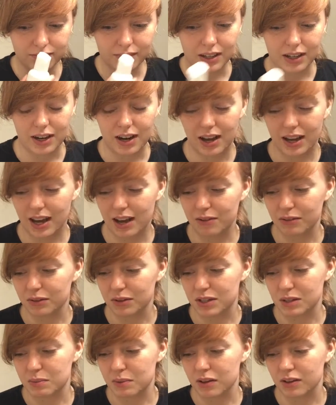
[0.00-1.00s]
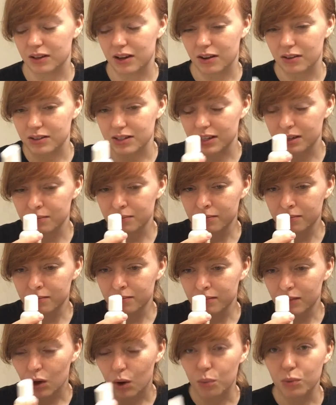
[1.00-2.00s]
And I can't really smell it now. It's like
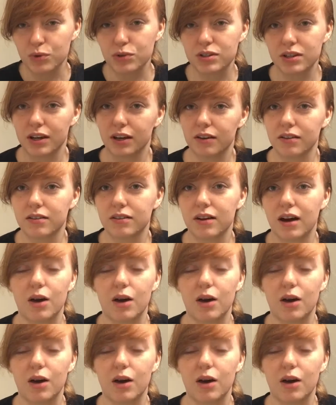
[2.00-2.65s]
almost like,